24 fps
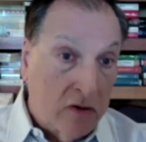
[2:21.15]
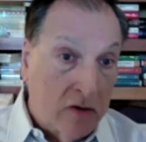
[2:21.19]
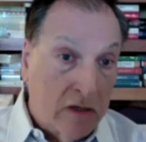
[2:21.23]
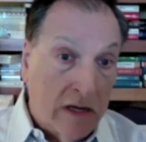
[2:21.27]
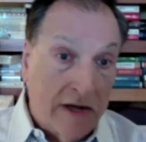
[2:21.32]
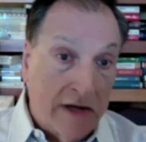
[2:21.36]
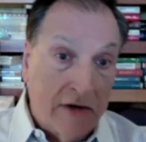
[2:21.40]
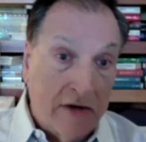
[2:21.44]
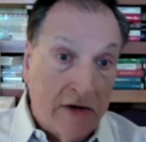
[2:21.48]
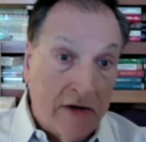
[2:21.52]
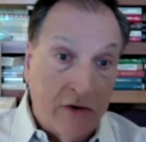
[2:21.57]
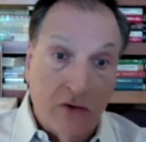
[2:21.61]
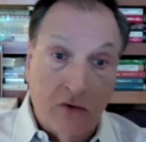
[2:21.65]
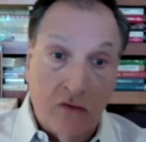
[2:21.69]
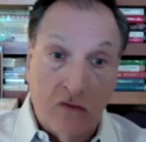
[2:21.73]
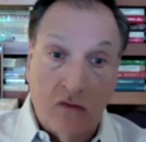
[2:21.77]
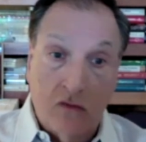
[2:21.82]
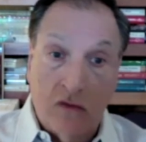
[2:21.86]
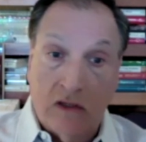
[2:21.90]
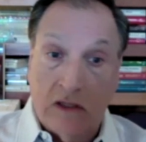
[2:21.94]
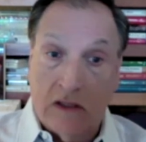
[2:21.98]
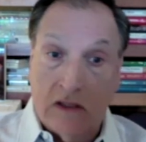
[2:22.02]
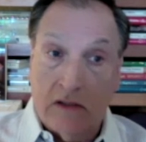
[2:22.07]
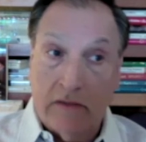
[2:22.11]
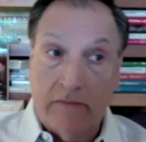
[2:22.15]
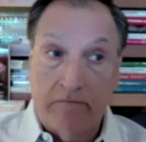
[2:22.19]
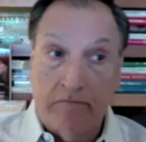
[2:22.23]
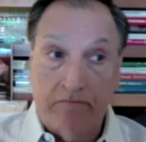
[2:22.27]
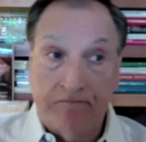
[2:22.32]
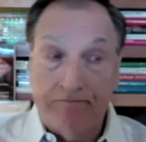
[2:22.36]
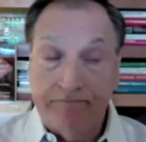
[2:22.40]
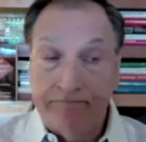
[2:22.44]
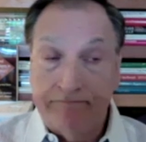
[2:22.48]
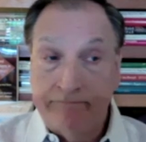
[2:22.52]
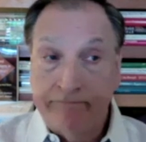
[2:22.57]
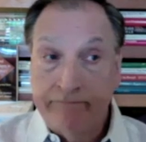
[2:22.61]
I knew
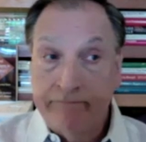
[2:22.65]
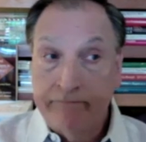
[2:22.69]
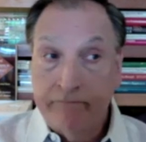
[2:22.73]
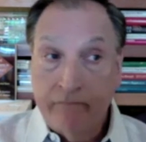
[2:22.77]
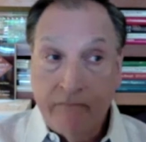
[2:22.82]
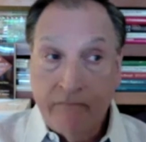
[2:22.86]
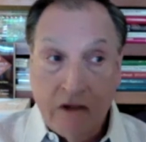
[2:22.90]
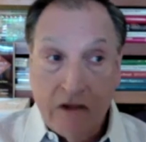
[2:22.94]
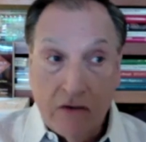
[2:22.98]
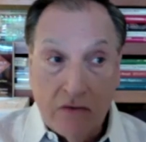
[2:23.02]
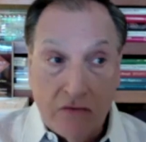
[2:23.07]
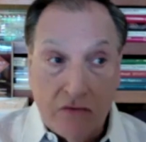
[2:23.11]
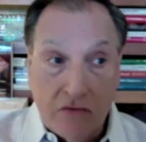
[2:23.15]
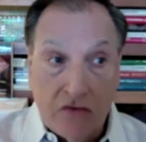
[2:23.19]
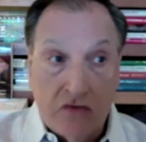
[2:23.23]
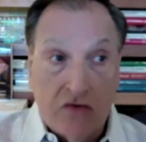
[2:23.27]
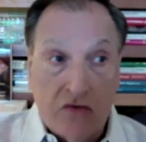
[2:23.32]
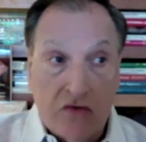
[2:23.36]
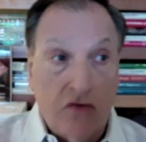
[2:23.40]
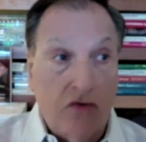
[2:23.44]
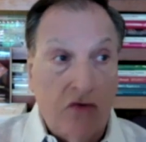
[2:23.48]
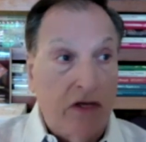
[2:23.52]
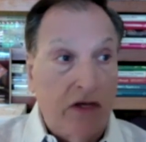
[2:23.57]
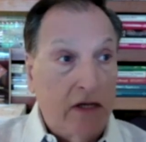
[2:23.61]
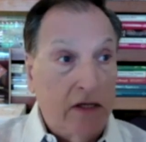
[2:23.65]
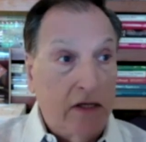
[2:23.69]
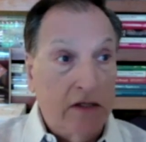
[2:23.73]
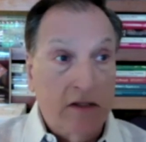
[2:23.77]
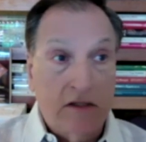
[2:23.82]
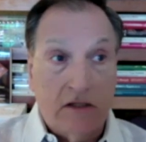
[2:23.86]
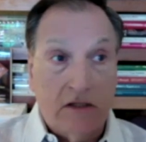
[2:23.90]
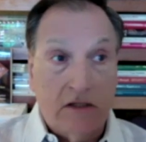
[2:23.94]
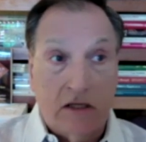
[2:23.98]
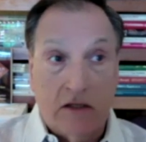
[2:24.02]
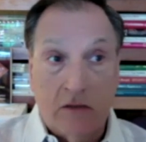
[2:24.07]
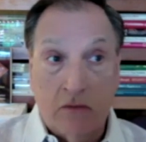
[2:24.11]
two kids
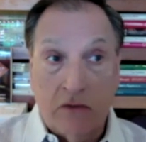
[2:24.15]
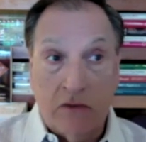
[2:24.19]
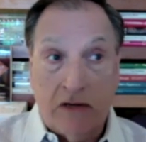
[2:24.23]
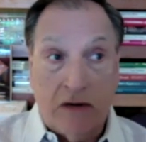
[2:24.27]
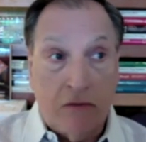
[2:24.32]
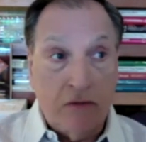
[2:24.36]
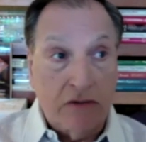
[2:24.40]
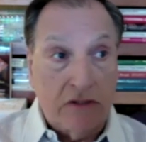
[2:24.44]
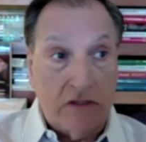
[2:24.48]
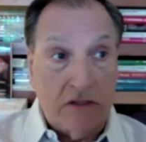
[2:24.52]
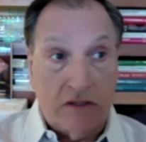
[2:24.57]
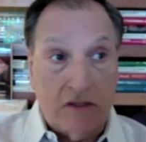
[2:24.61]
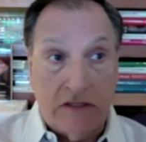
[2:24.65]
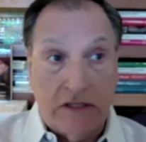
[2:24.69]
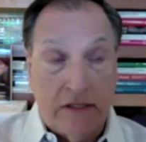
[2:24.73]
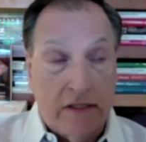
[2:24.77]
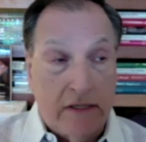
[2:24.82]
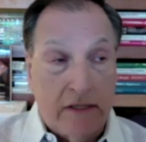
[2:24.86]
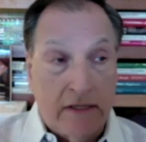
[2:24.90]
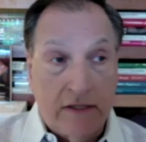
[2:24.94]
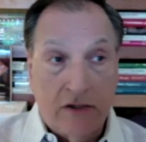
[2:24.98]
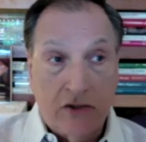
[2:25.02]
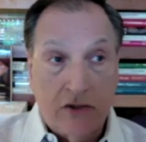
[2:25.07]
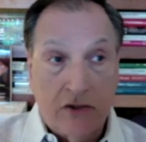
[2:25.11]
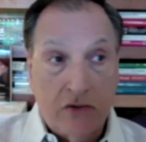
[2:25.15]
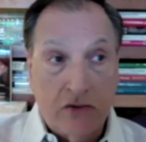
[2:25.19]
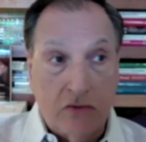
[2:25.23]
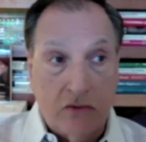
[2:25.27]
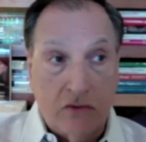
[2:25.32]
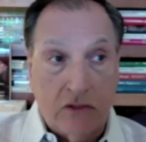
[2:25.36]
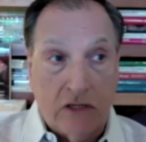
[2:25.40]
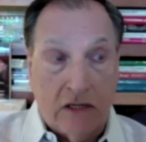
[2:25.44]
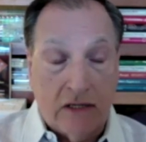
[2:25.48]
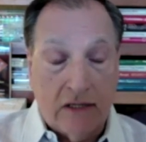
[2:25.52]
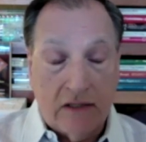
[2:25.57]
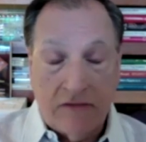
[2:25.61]
when I was a teenager who
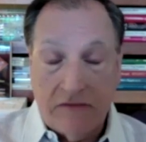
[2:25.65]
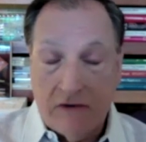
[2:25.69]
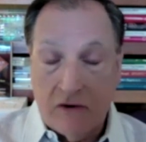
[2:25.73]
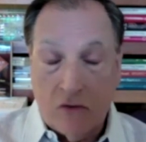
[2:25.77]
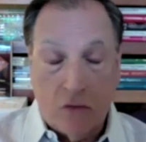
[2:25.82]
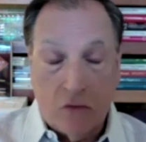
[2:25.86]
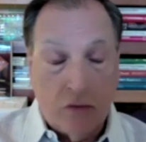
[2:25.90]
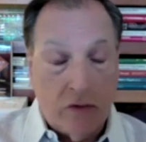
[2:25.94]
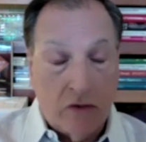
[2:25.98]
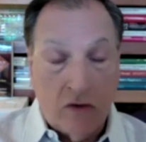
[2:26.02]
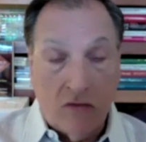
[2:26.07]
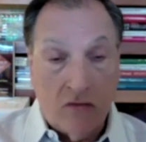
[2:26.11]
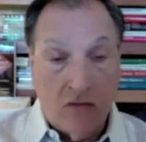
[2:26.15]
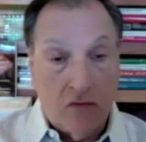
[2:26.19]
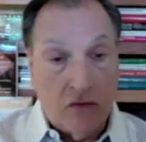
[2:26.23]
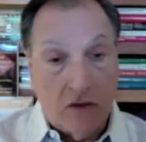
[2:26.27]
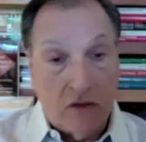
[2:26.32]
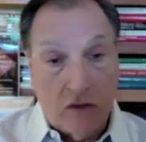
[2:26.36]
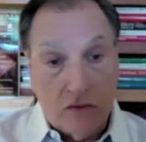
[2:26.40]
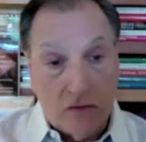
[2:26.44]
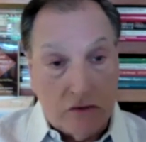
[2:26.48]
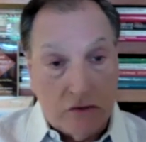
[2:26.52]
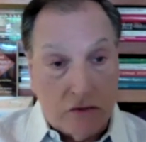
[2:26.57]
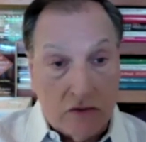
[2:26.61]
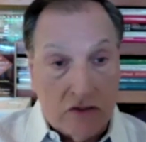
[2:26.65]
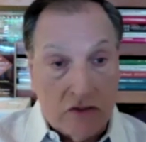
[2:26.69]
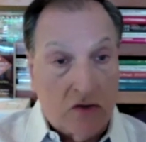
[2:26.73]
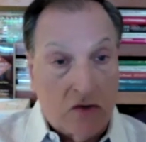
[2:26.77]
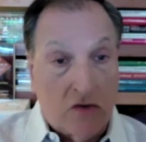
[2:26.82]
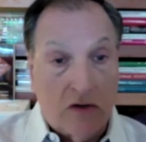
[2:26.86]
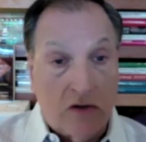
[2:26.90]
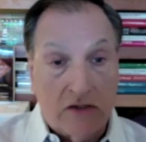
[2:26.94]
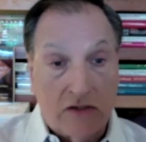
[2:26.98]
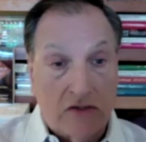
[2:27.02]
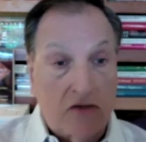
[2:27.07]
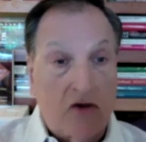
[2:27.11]
died of heroin overdoses, so
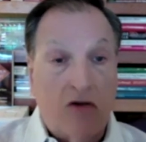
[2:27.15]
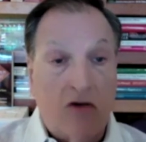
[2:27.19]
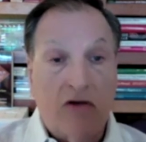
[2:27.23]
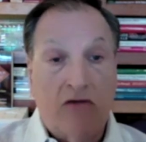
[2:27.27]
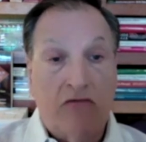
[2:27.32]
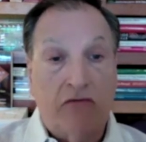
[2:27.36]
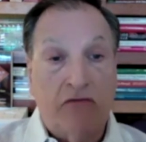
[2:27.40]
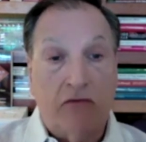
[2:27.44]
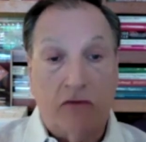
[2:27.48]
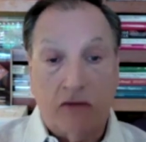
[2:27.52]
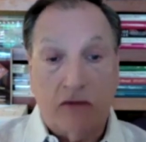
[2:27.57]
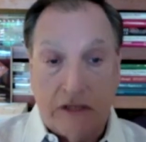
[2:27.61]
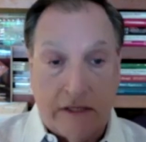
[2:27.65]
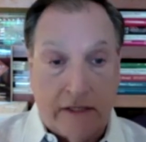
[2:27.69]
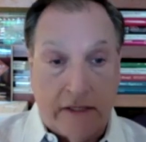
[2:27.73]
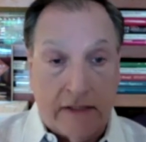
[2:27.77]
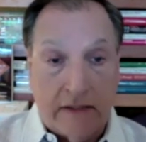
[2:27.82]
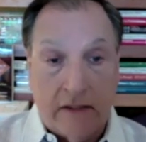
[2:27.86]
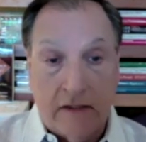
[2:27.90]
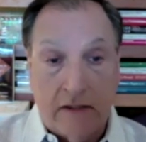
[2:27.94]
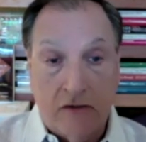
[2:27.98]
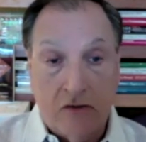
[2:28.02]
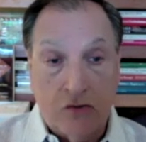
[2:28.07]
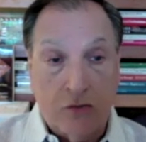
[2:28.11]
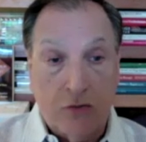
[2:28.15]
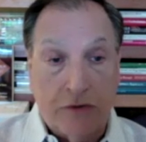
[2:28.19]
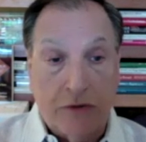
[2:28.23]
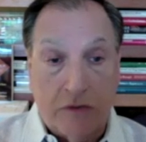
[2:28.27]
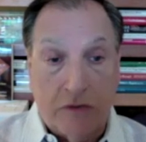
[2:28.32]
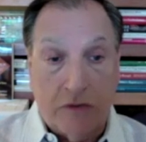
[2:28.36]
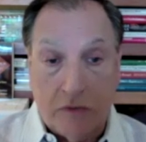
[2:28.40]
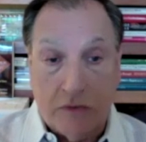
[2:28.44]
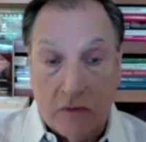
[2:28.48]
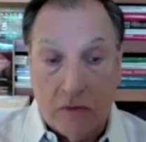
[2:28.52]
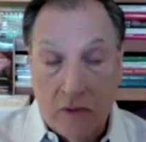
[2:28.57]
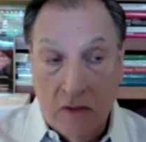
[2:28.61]
I saw it firsthand. These are
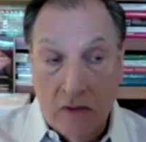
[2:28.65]
people